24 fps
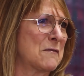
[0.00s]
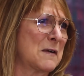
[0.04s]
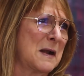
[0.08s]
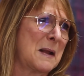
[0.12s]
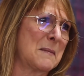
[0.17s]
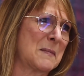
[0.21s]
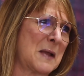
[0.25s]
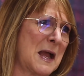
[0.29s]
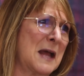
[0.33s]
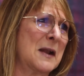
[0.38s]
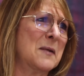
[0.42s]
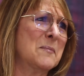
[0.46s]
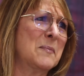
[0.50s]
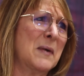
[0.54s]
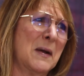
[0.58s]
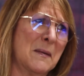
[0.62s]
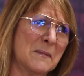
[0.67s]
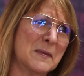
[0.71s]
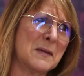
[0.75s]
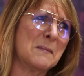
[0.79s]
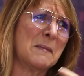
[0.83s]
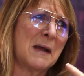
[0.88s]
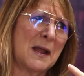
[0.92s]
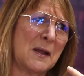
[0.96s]
I'm kind of bummed
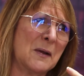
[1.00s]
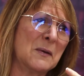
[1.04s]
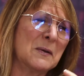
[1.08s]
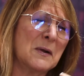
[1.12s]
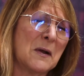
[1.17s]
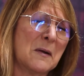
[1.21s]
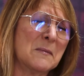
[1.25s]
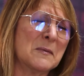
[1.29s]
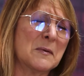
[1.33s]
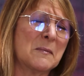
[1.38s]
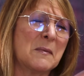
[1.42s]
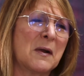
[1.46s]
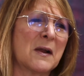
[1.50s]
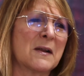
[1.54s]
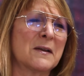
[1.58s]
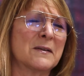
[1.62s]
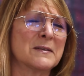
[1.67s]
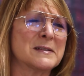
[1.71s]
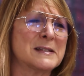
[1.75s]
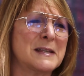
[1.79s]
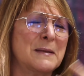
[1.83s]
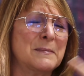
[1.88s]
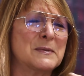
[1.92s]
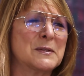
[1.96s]
that my own alma mater
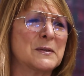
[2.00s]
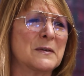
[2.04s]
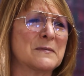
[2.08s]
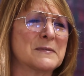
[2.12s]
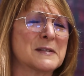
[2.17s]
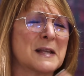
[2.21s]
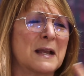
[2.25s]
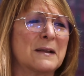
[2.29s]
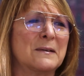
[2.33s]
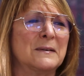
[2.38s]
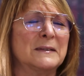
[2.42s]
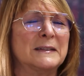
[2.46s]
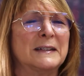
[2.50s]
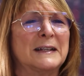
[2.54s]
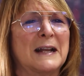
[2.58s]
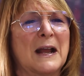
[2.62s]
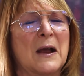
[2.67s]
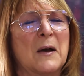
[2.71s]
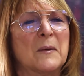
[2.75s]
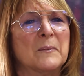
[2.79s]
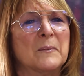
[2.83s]
seems to have cycled it out.